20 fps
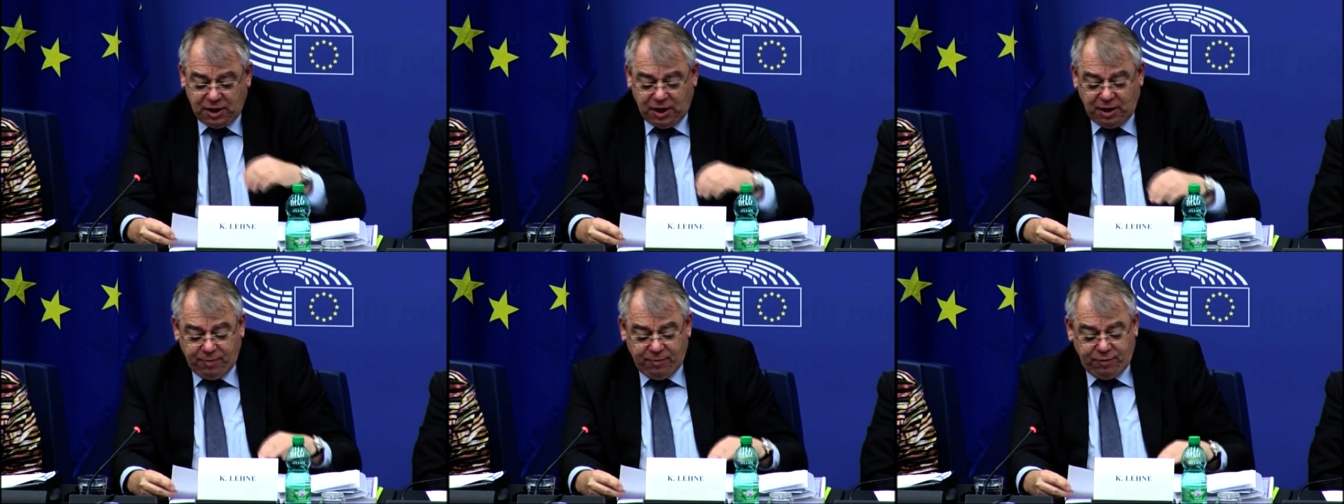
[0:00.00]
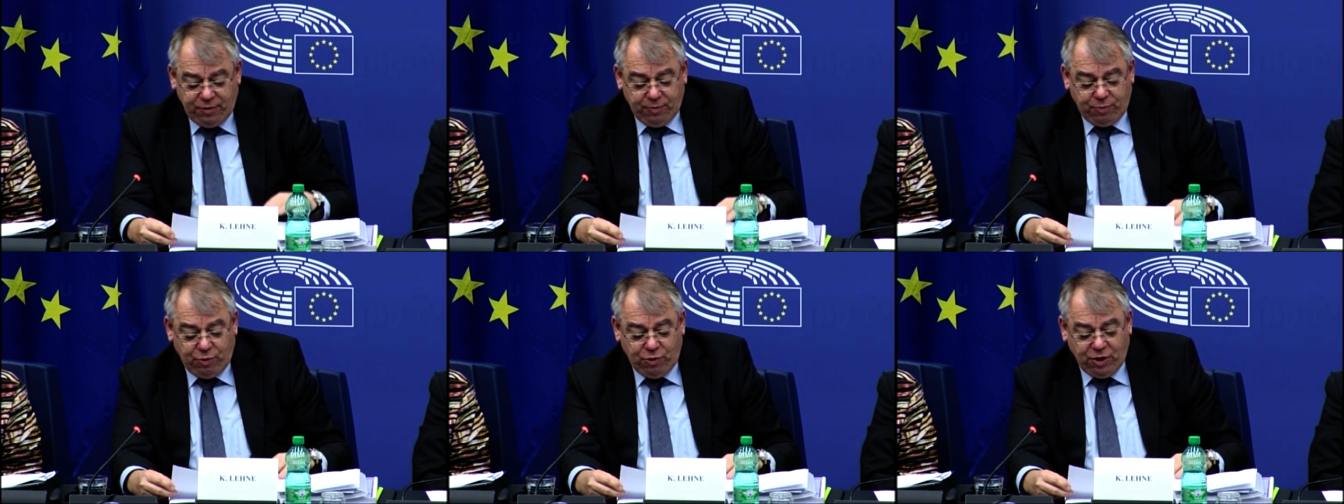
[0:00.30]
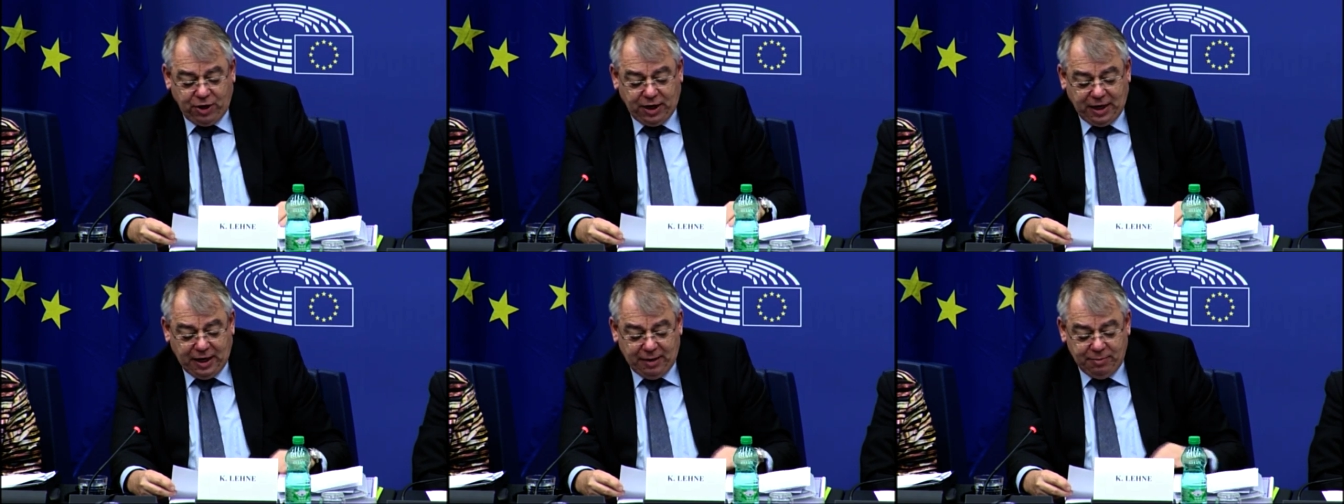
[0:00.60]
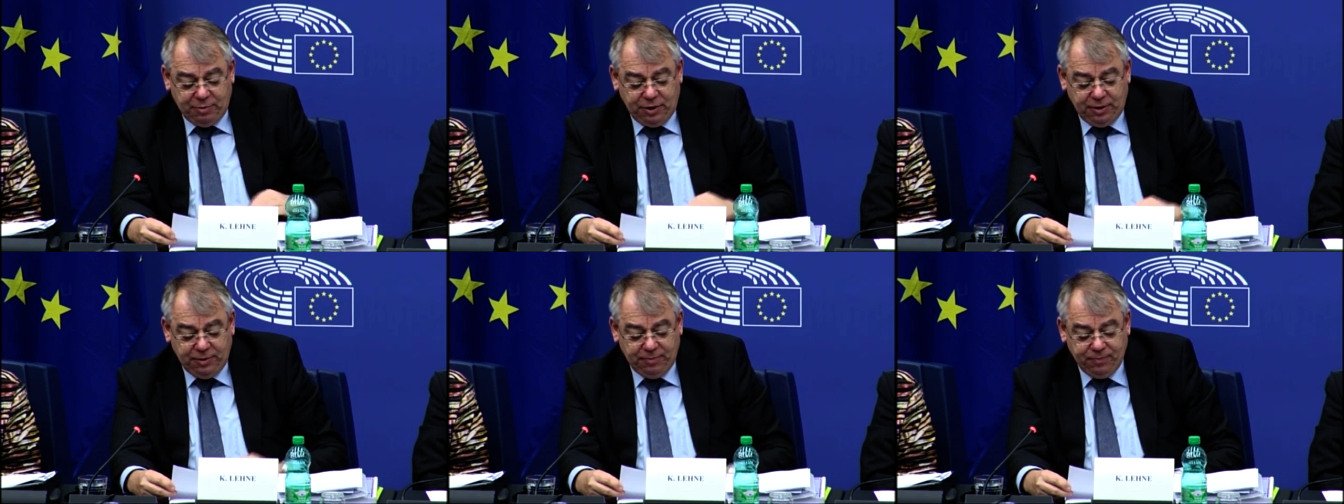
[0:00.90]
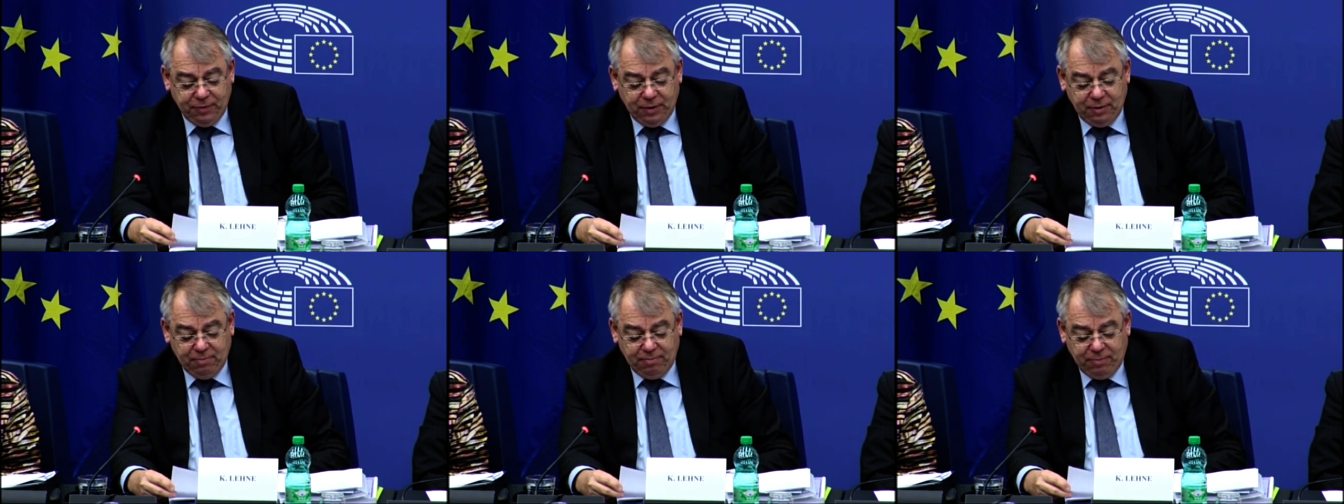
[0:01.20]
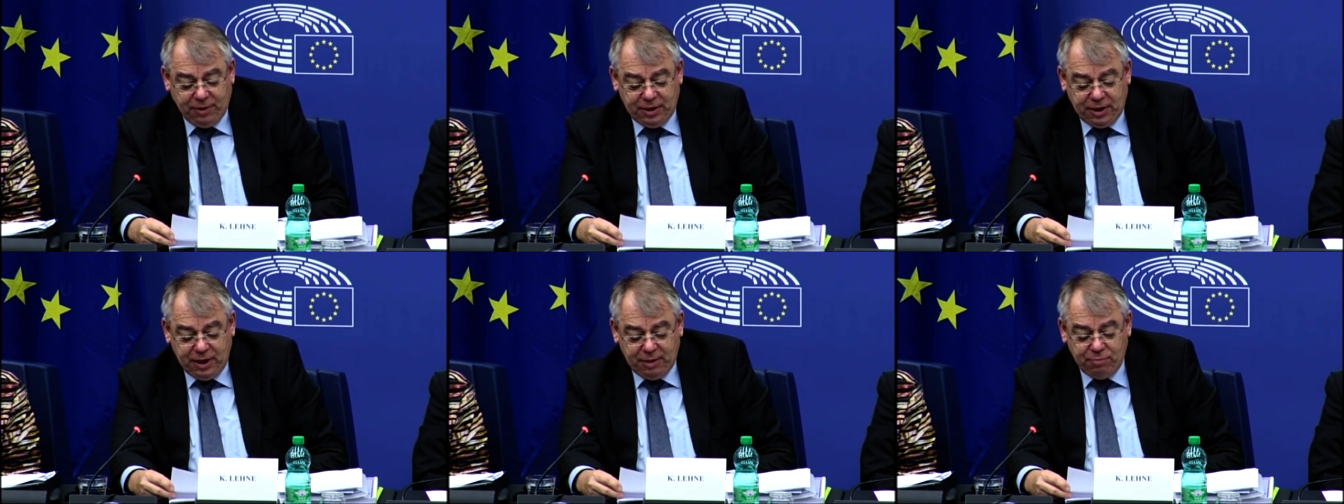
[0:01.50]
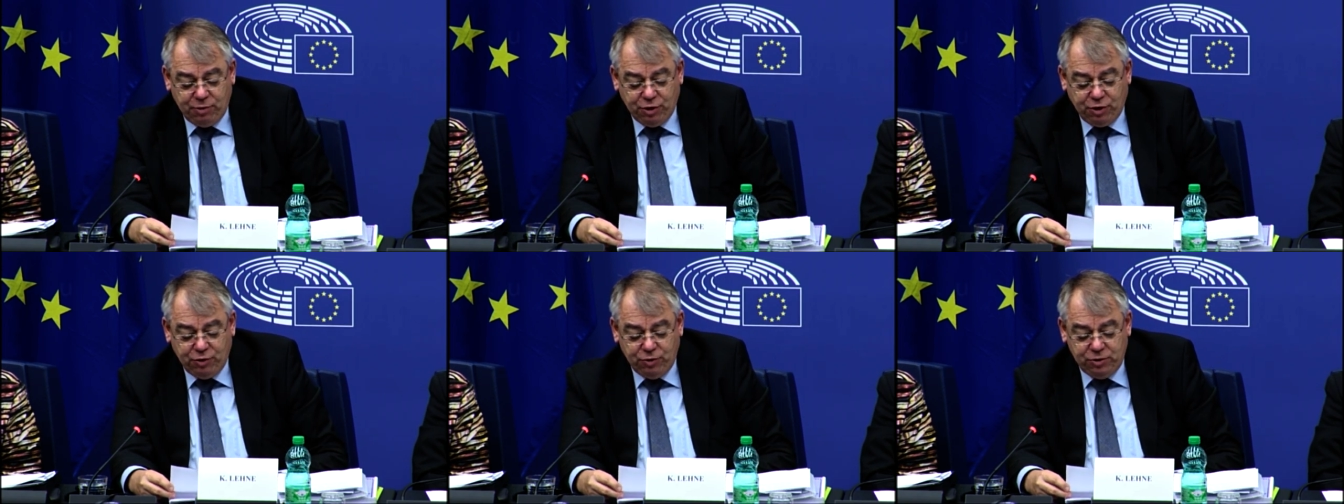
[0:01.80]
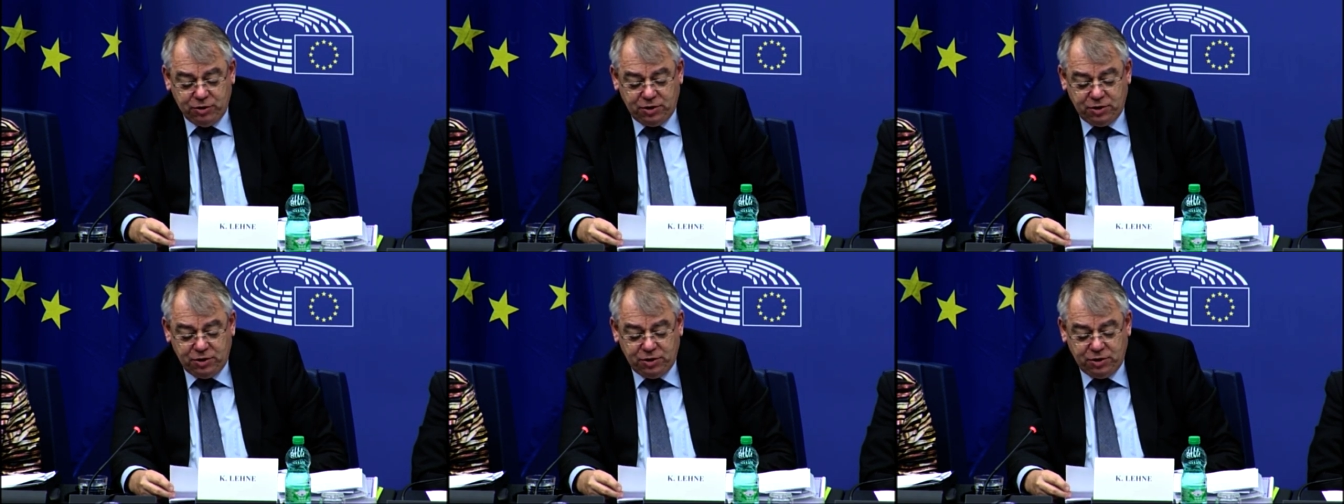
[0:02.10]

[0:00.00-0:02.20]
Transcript: based on um,